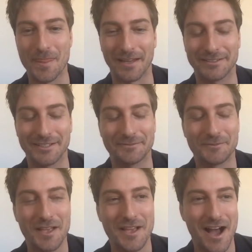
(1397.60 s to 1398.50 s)
That's
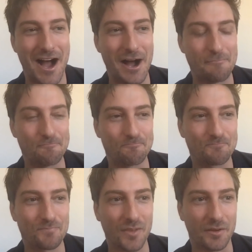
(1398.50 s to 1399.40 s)
it.
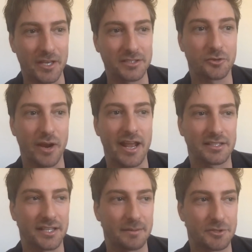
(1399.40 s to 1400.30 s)
He's a great
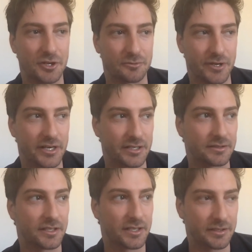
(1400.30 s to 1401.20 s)
actor named John
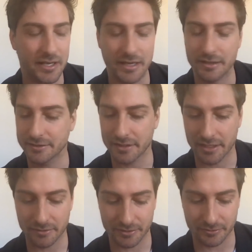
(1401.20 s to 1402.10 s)
Reardon.
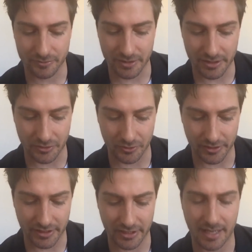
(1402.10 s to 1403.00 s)
He was really cool.
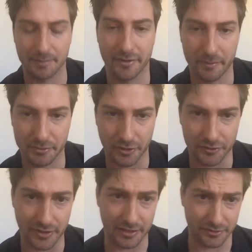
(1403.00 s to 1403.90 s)
He did a couple of
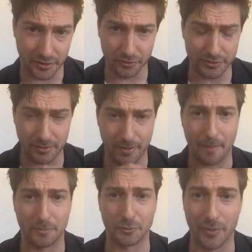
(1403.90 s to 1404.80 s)
episodes there. So you'll see what
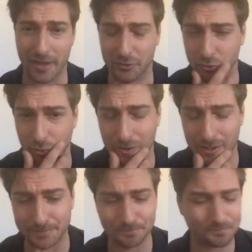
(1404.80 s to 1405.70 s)
happens with that
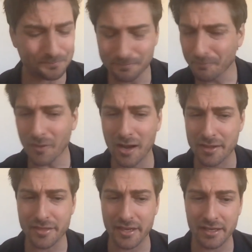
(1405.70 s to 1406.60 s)
storyline. I
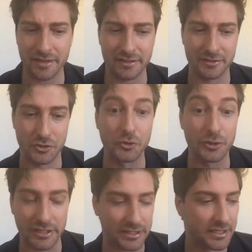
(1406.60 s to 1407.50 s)
think that
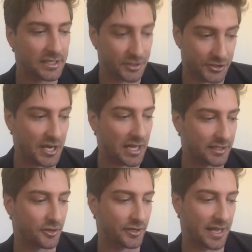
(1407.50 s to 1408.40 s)
Julie,
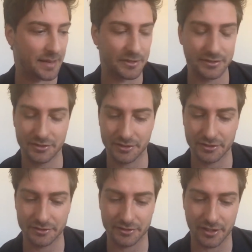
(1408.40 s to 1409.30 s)
Charlotte, her name is,
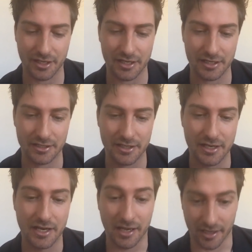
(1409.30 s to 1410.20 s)
she's a
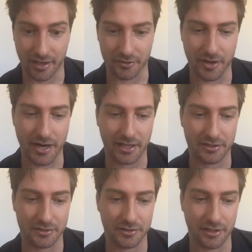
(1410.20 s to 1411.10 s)
great
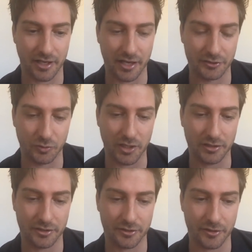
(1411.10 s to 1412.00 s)
actor as
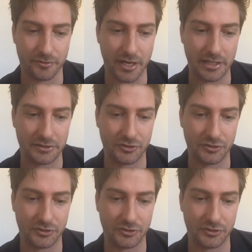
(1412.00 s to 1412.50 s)
well in her own right.